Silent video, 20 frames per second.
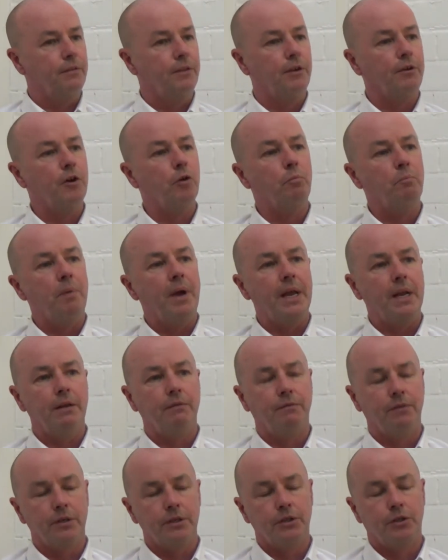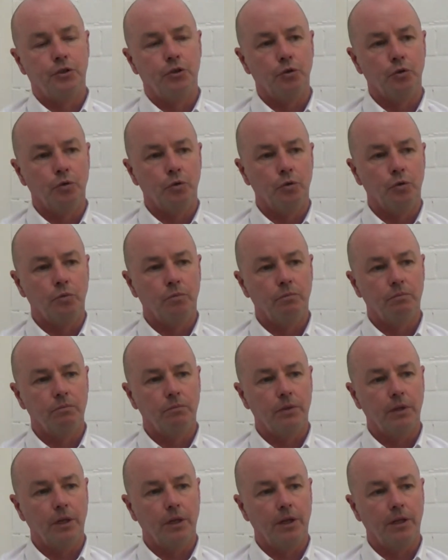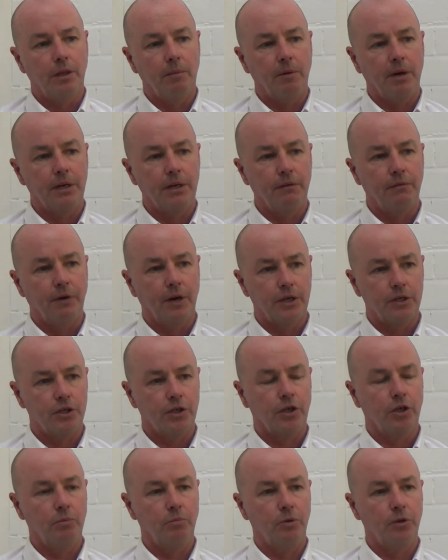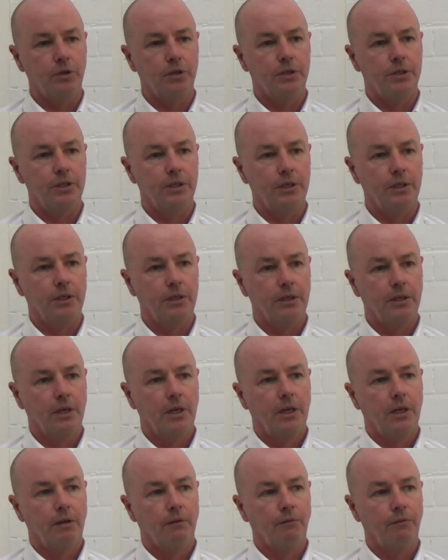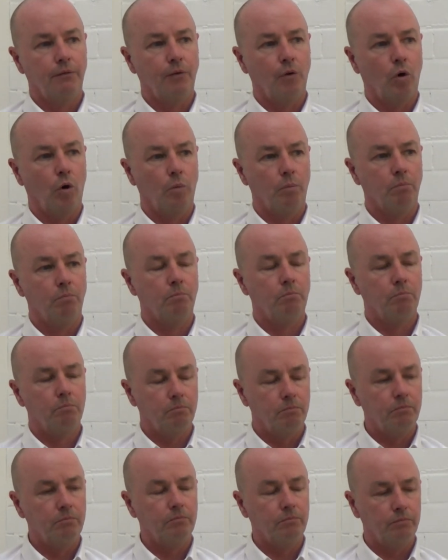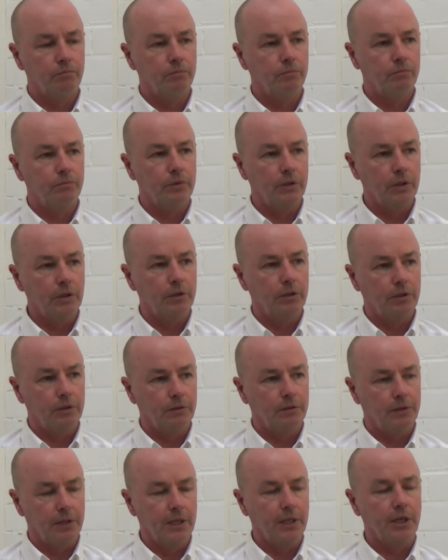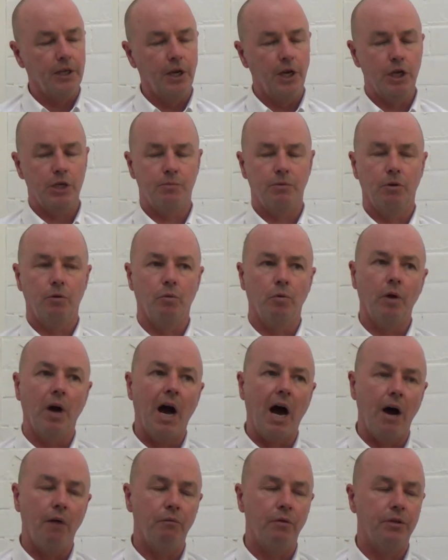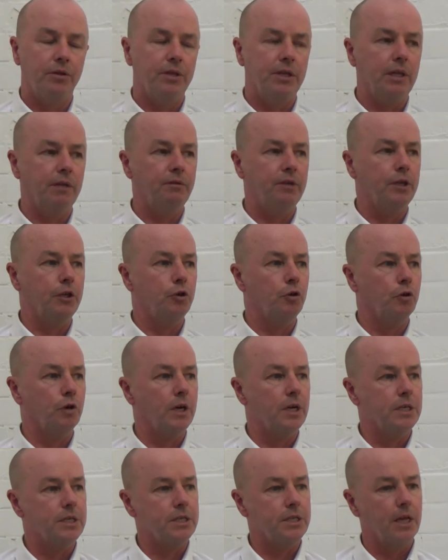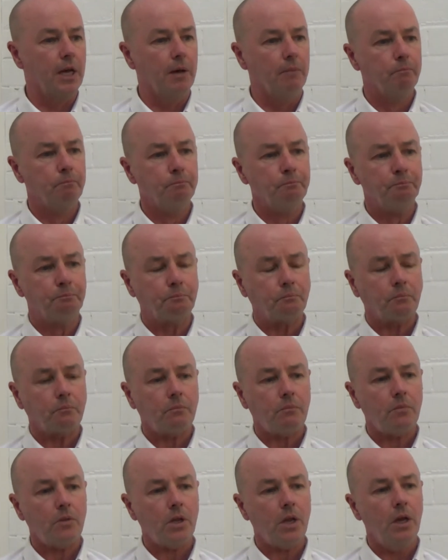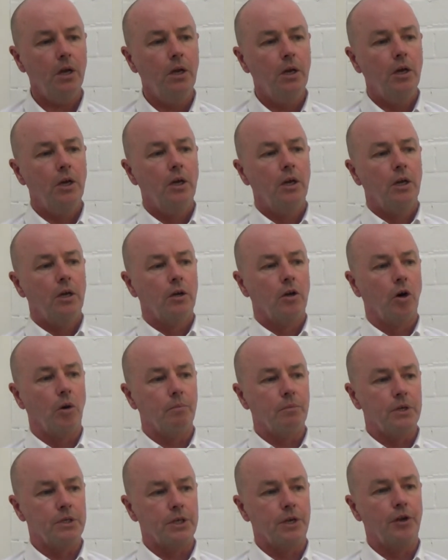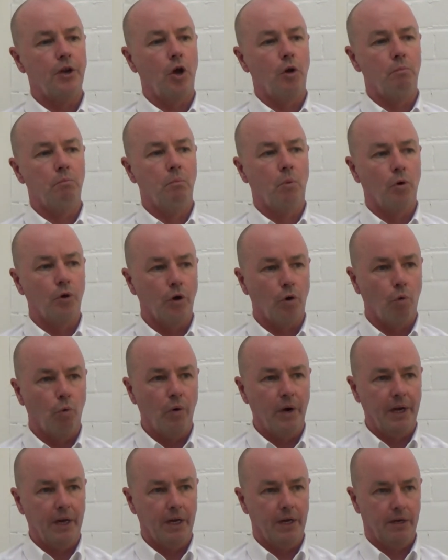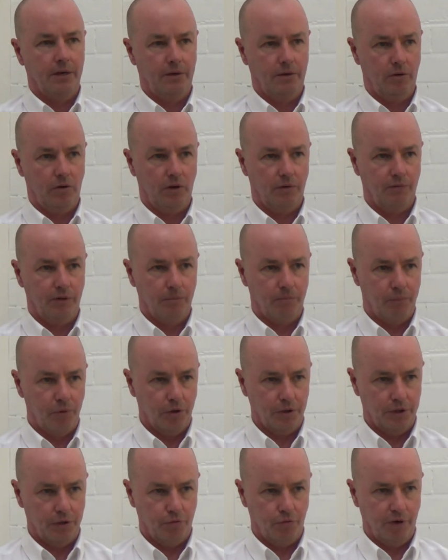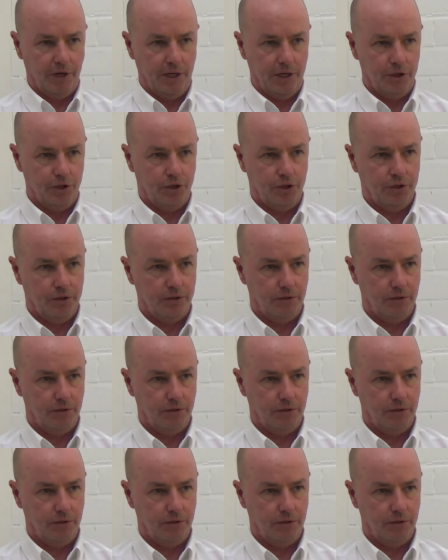real benefit to the manufacturing community from the engagement that we have with TVU is that companies are now more aware of the broader range